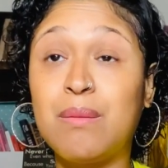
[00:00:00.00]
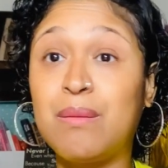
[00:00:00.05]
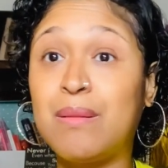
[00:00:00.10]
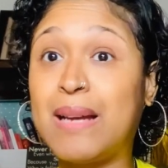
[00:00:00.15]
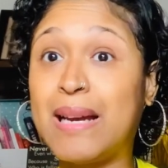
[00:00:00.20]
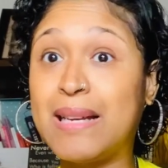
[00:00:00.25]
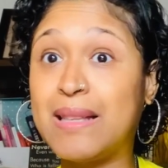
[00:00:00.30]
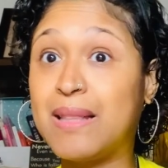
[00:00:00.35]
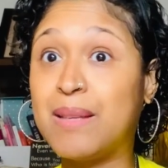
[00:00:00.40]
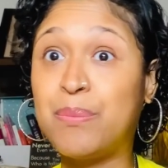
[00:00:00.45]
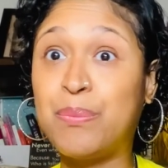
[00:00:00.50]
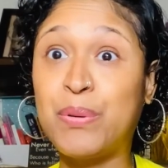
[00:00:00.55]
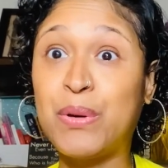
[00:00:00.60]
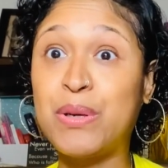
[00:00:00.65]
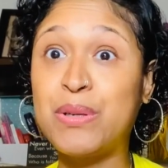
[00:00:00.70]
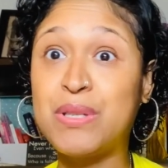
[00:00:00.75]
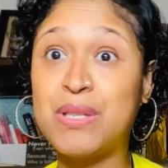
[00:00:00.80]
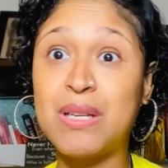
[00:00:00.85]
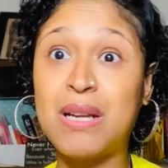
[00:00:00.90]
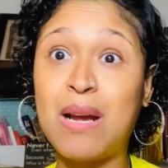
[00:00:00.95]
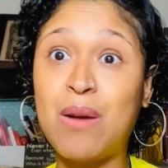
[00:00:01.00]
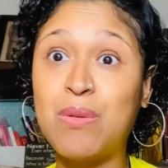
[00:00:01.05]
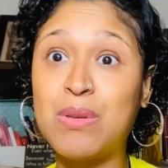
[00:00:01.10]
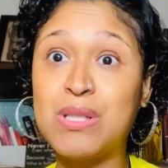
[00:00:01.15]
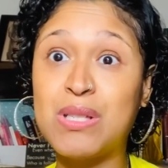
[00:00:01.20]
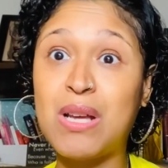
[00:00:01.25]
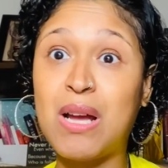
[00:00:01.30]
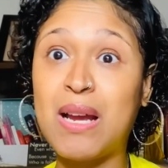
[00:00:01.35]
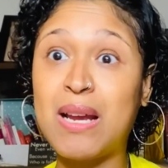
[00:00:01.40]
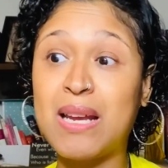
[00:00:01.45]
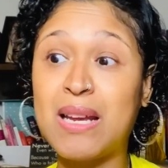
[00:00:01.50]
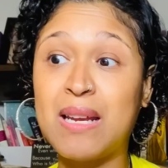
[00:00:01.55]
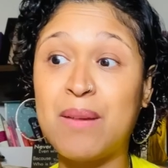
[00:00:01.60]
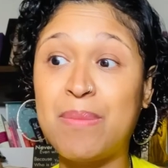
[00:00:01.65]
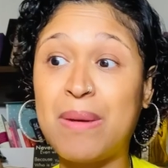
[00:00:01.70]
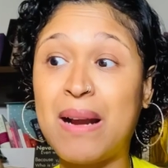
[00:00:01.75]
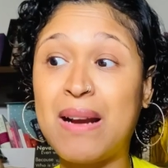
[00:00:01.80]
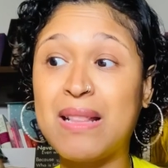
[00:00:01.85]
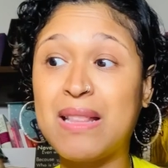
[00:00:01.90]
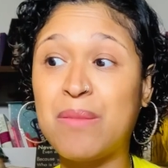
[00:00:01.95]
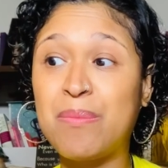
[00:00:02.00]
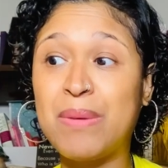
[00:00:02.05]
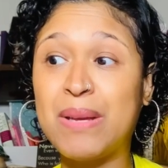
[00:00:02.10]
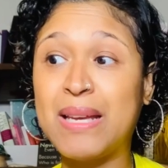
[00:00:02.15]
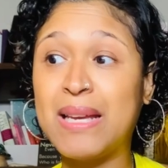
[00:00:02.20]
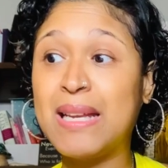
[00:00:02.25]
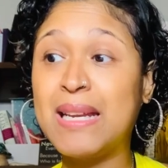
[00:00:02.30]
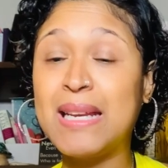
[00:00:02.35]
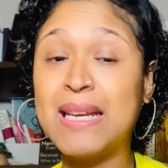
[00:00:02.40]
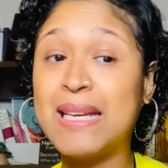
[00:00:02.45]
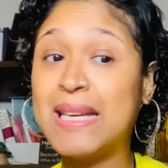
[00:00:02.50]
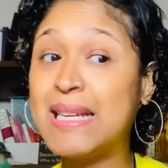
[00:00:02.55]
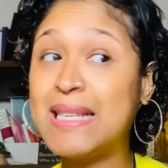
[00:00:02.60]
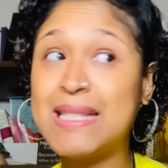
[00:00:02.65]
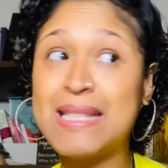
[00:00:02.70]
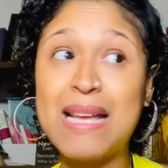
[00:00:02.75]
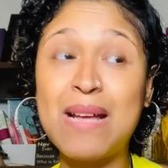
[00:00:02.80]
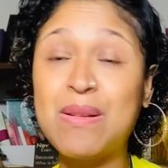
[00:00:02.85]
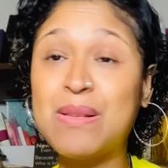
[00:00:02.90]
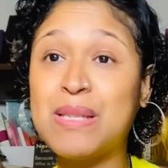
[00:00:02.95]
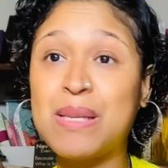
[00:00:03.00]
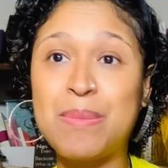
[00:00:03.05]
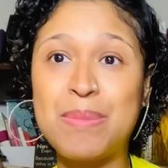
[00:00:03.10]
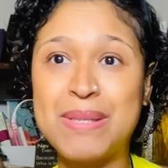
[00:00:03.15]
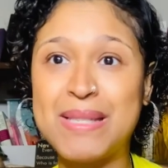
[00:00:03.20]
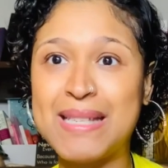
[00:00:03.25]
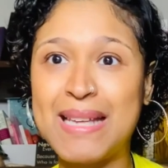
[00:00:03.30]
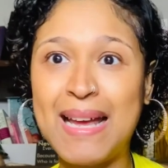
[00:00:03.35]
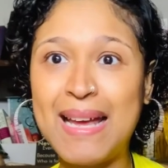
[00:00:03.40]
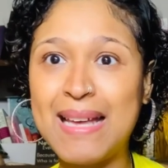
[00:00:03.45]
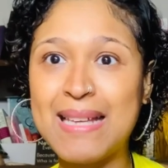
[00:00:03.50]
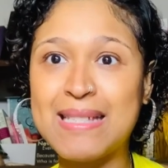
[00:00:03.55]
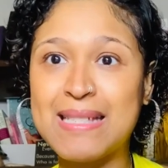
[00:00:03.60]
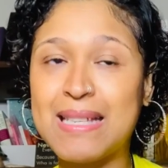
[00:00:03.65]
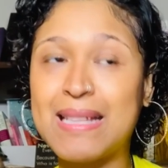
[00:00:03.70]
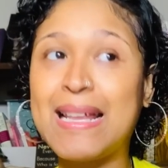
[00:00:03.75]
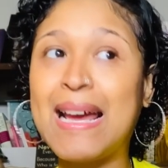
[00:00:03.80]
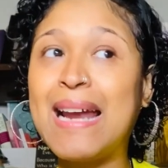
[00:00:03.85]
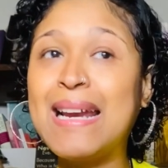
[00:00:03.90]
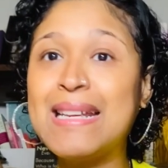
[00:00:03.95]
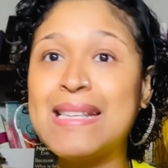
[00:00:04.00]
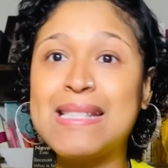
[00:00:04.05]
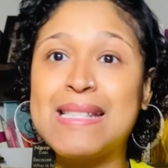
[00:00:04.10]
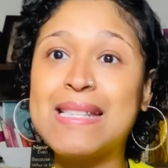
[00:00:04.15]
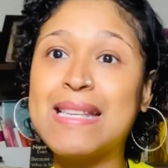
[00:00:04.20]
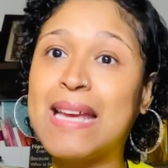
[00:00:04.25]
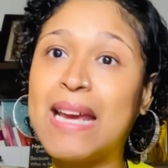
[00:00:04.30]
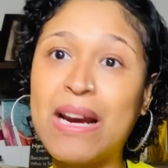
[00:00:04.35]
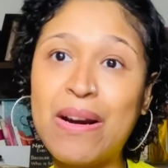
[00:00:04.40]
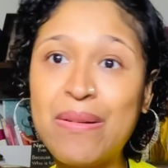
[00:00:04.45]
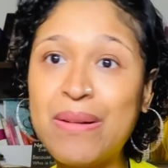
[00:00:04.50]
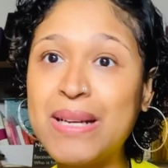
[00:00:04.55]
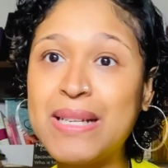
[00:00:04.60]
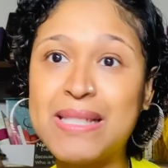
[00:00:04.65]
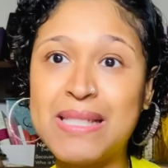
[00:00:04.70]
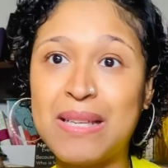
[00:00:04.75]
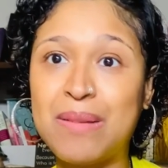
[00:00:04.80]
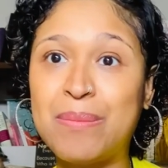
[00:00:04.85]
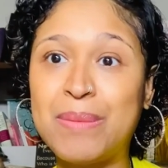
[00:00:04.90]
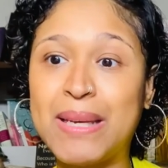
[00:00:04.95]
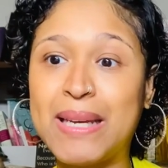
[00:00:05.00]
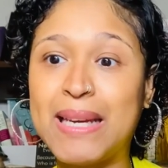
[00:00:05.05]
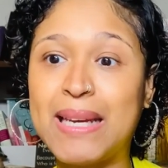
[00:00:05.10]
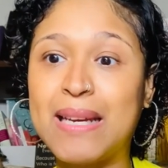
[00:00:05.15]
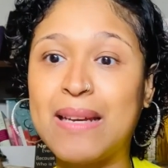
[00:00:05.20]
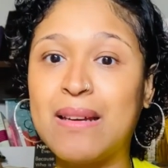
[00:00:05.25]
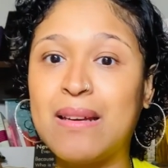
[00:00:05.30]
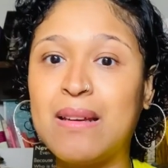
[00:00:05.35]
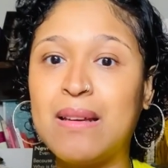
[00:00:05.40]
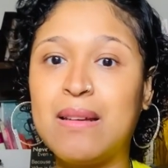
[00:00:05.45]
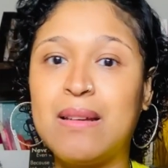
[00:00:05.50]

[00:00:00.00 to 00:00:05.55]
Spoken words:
like the person I was talking about at the beginning, he sounds obsessed. That is scary to me.